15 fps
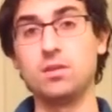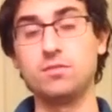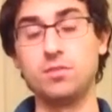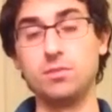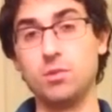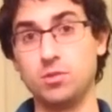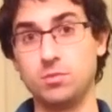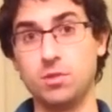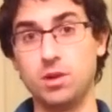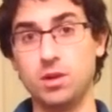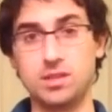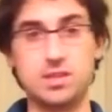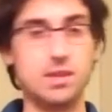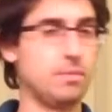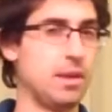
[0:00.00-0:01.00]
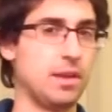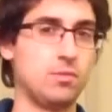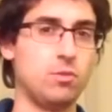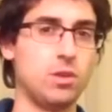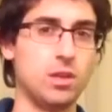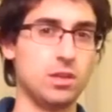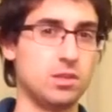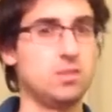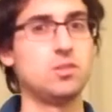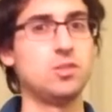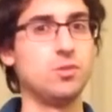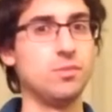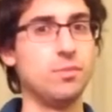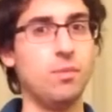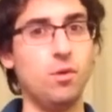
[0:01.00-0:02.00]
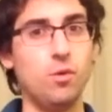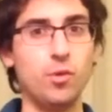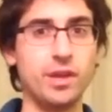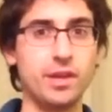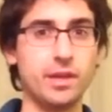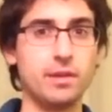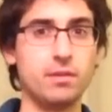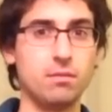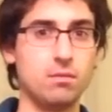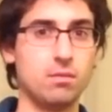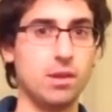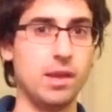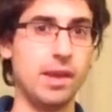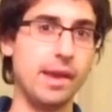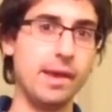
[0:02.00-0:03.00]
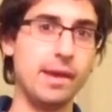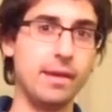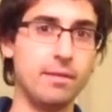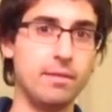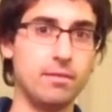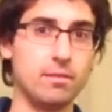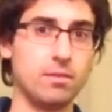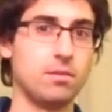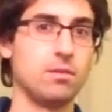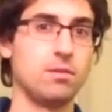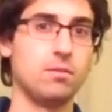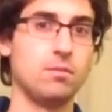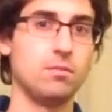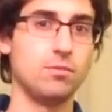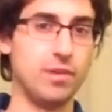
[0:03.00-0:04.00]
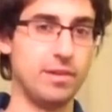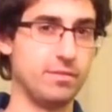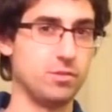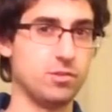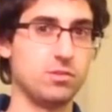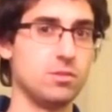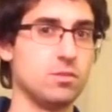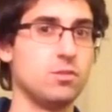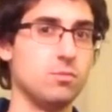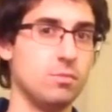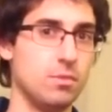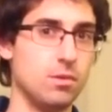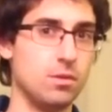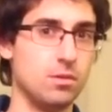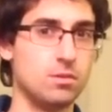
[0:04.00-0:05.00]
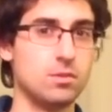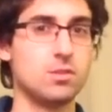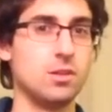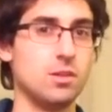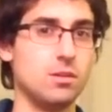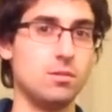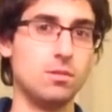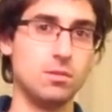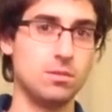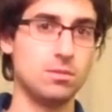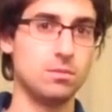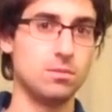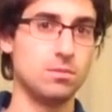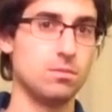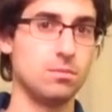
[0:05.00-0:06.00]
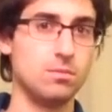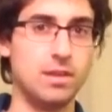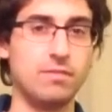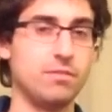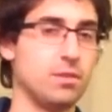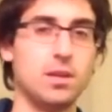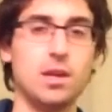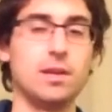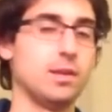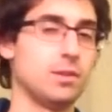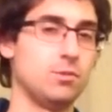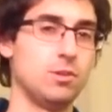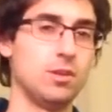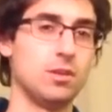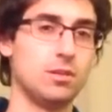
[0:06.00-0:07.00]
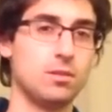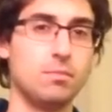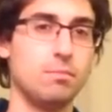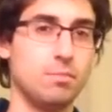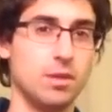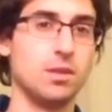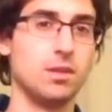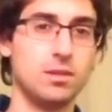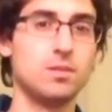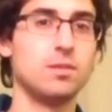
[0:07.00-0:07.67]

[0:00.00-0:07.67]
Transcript: for the most part, except next week because it's Super Bowl weekend and the Ravens are in the Super Bowl, so definitely not next week, but